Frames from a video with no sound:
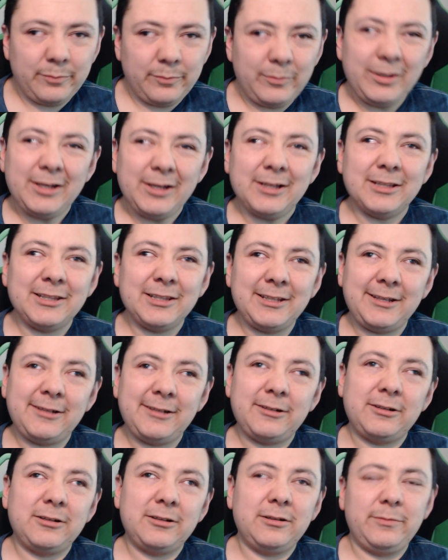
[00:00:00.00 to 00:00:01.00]
being a
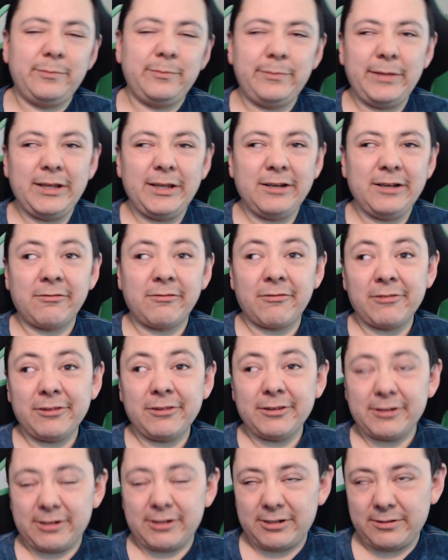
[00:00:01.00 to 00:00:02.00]
leader, being a
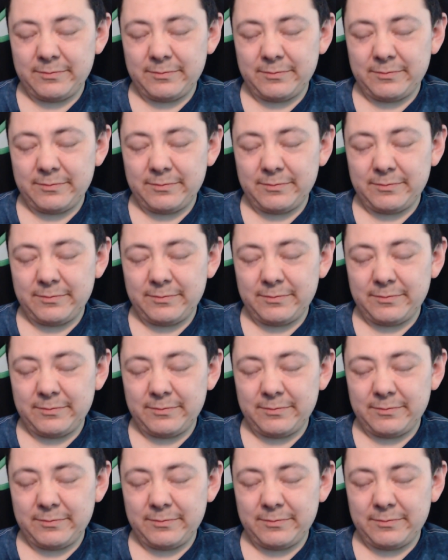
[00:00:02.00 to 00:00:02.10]
ruler.